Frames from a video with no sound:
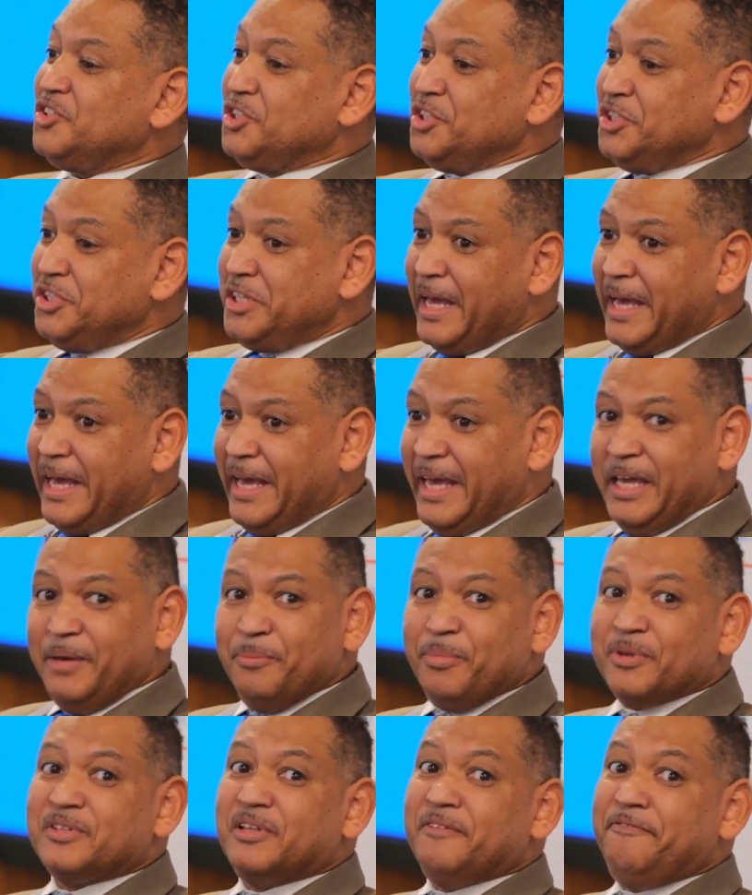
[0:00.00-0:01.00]
today,
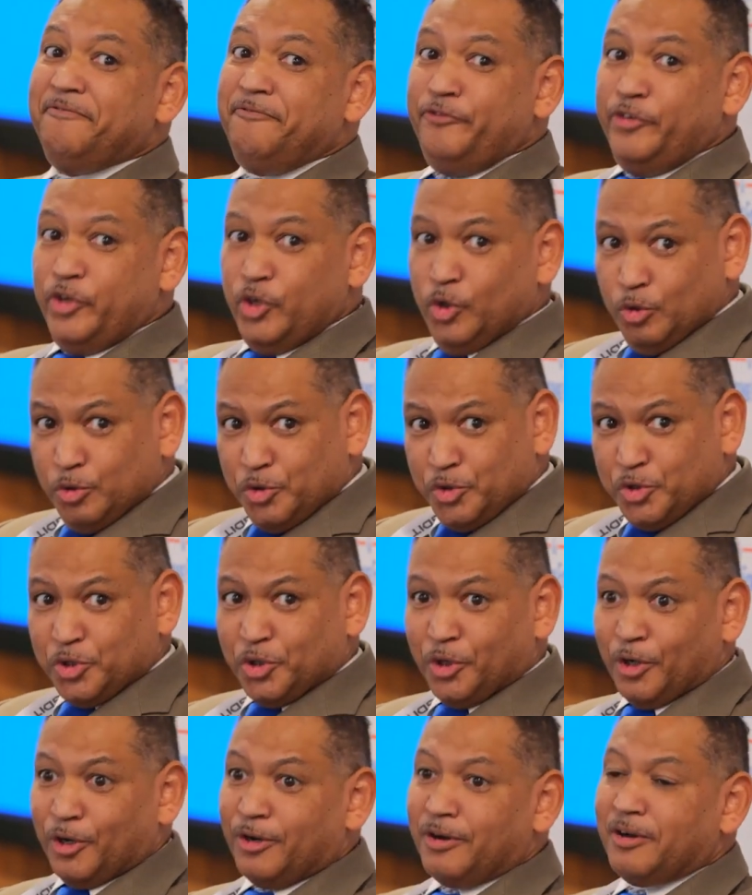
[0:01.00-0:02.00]
but the
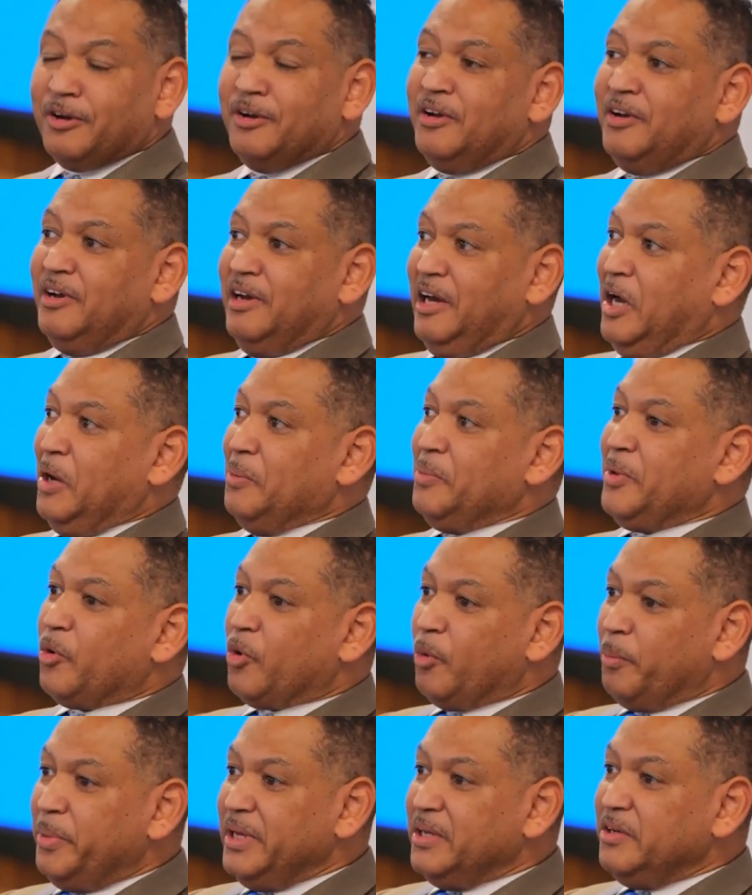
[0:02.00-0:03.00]
future, there
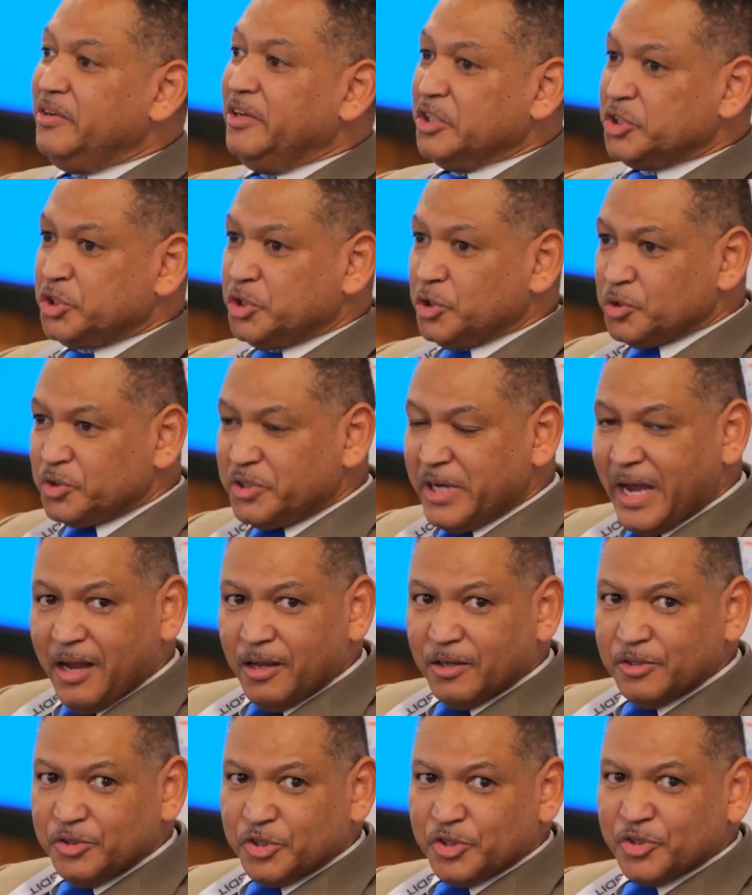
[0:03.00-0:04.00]
will be additional
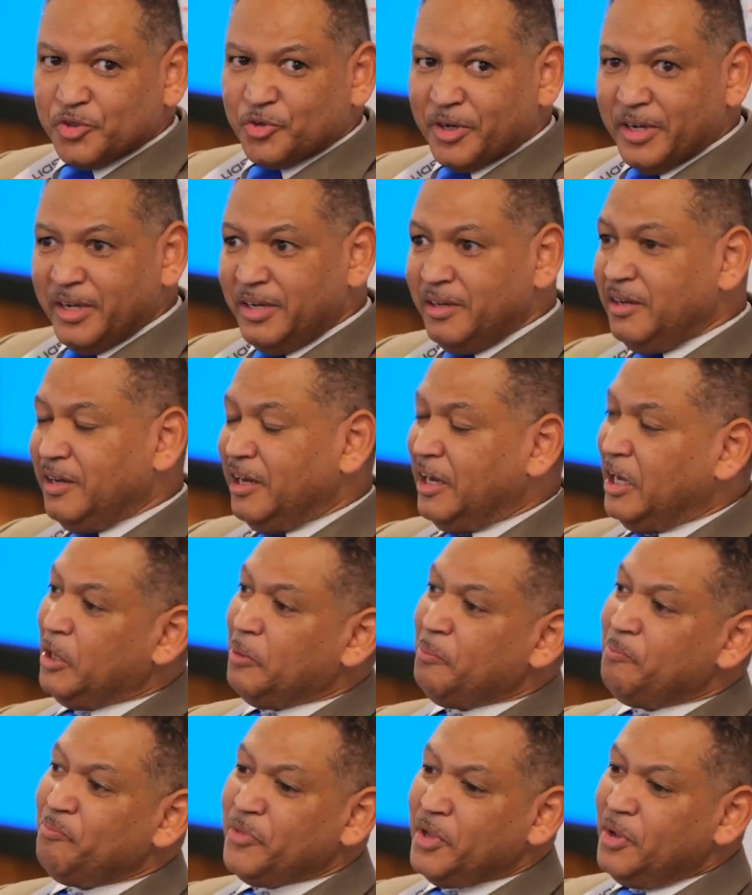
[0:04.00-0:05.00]
challenges, right?
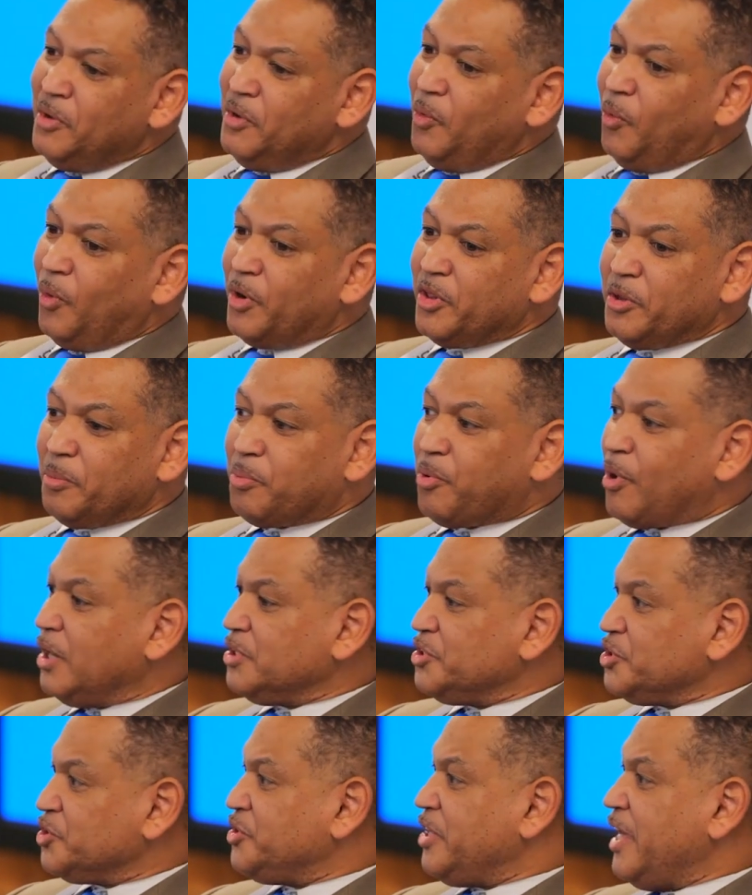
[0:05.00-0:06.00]
One of the
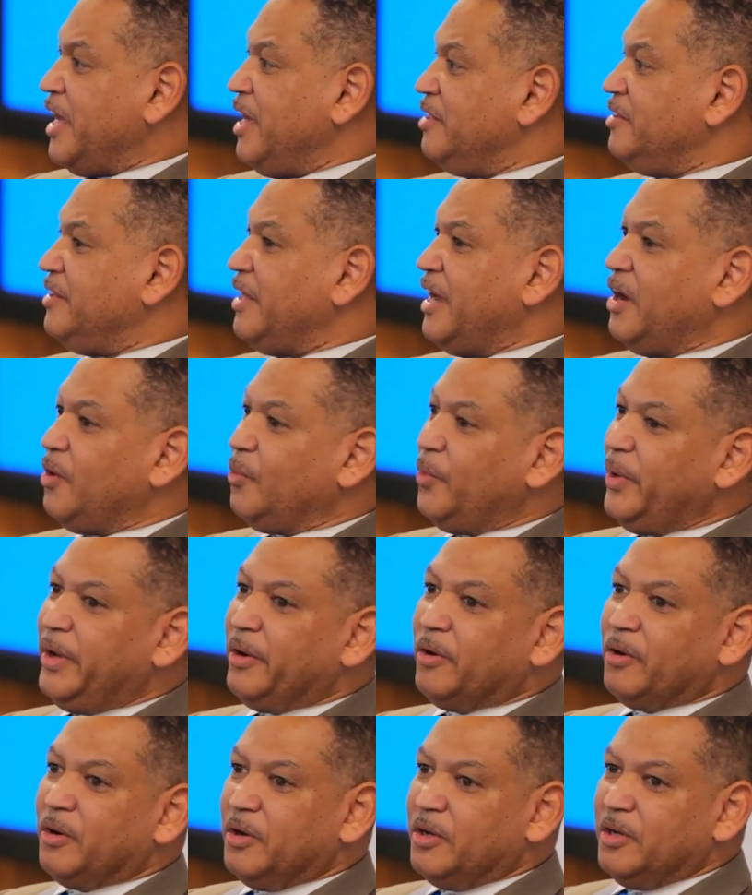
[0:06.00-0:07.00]
projects that we
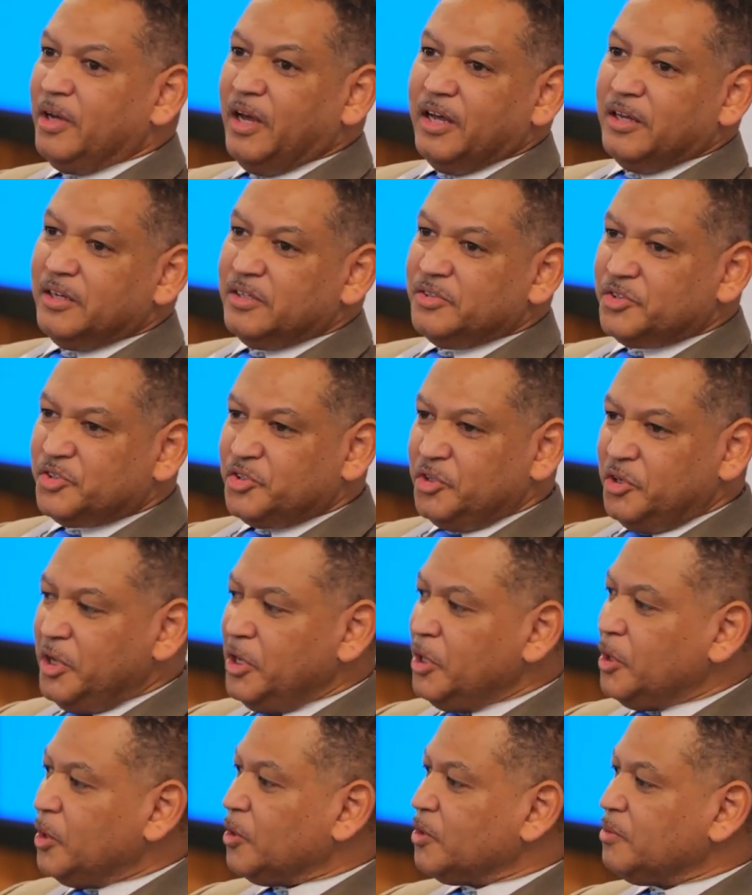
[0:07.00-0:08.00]
are,
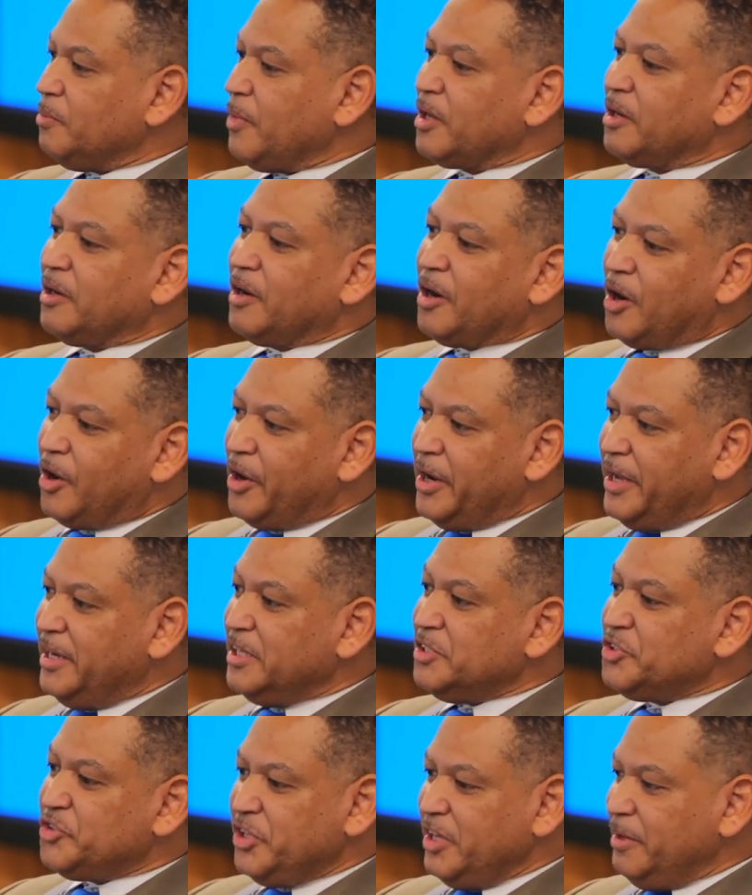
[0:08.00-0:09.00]
Sunil Madagari and
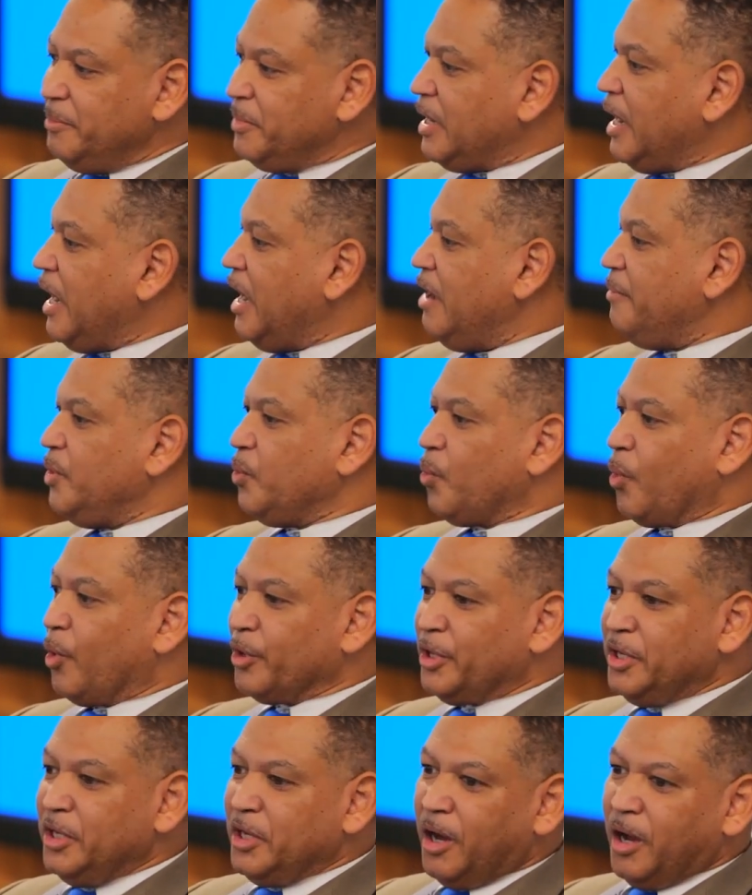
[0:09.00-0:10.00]
his team and I have been
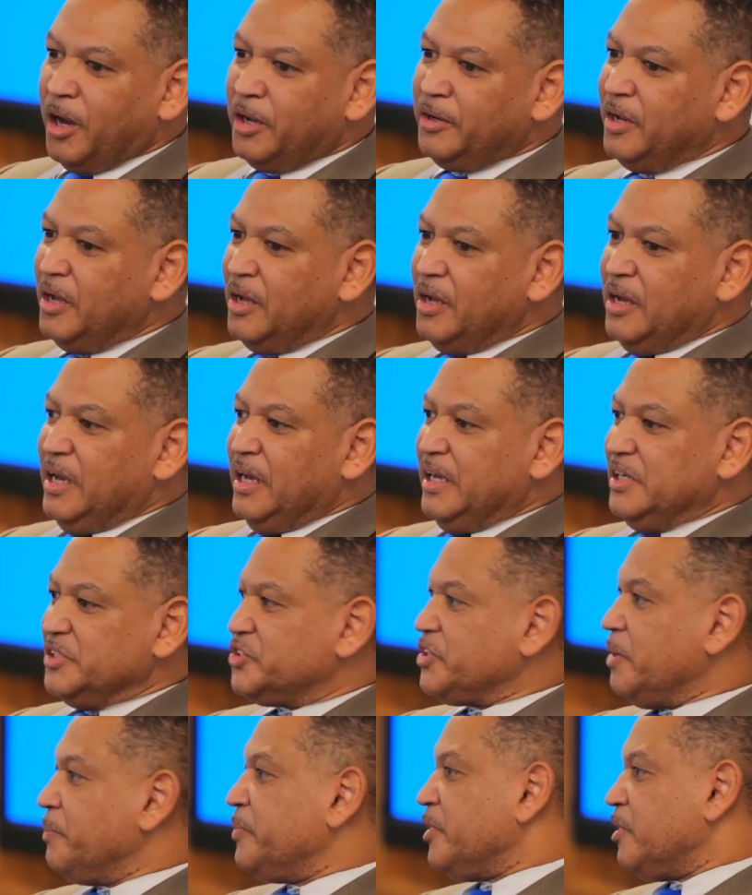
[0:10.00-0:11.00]
working on is
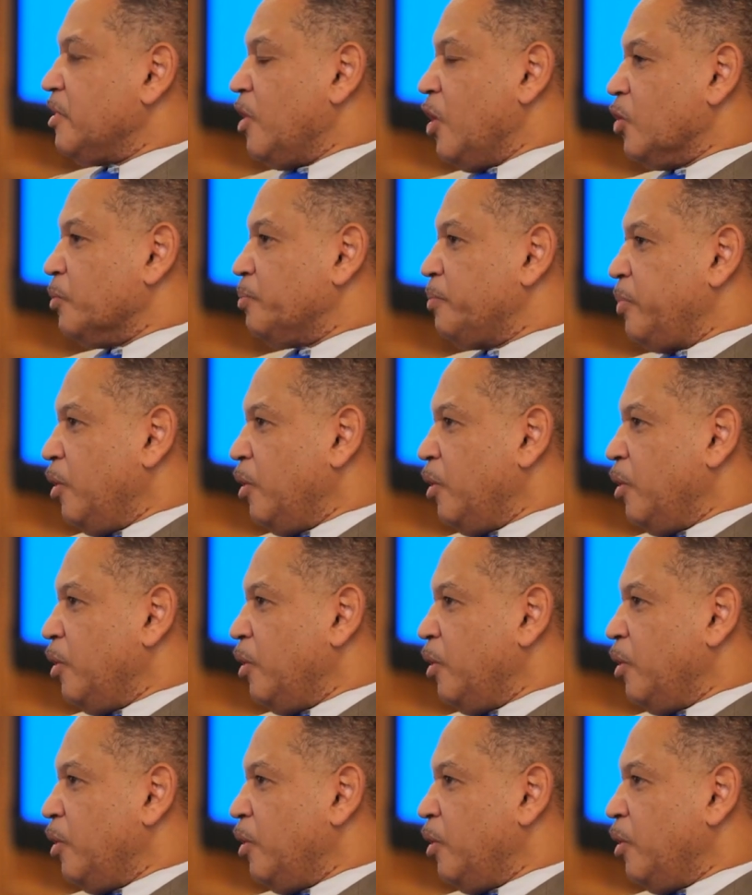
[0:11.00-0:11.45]
something called